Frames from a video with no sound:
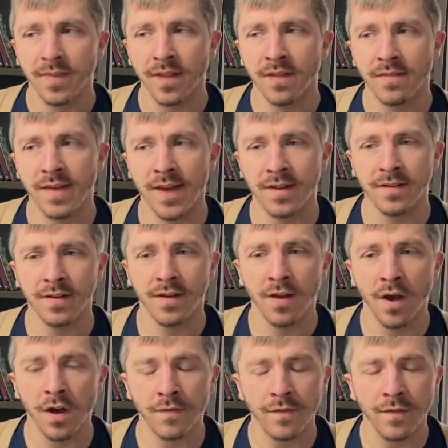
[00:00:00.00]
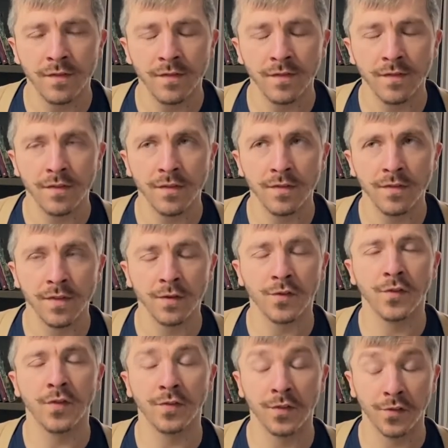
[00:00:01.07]

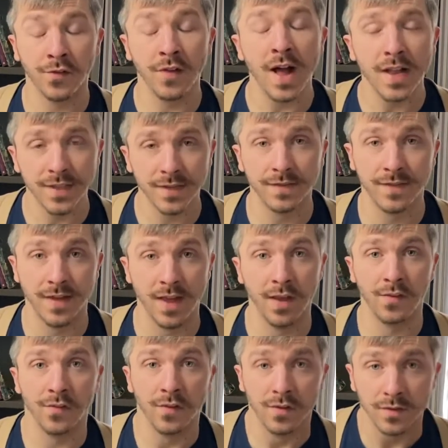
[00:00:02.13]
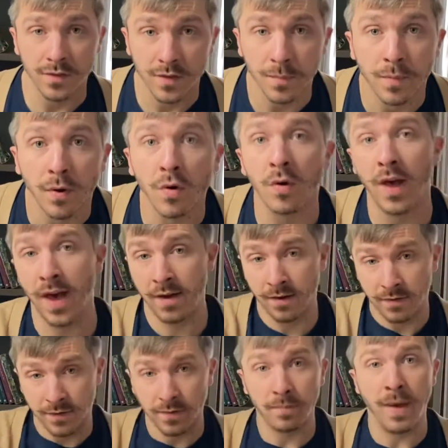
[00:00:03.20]
there's lots of things to pull out
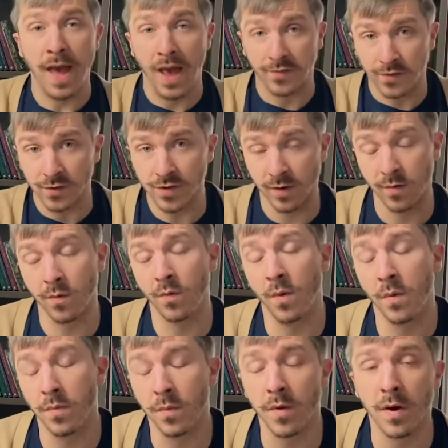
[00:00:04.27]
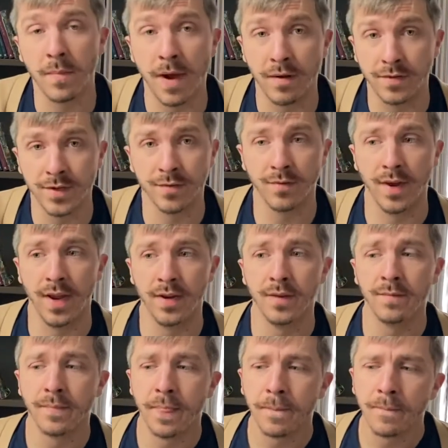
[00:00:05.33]
of a passage like the one that we're about to read,
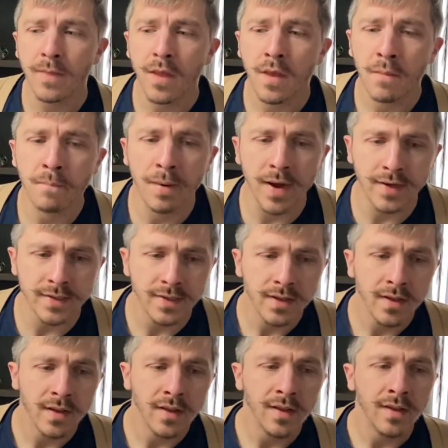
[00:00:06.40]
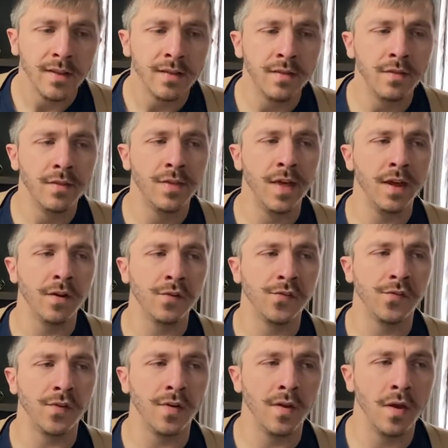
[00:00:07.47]
but there's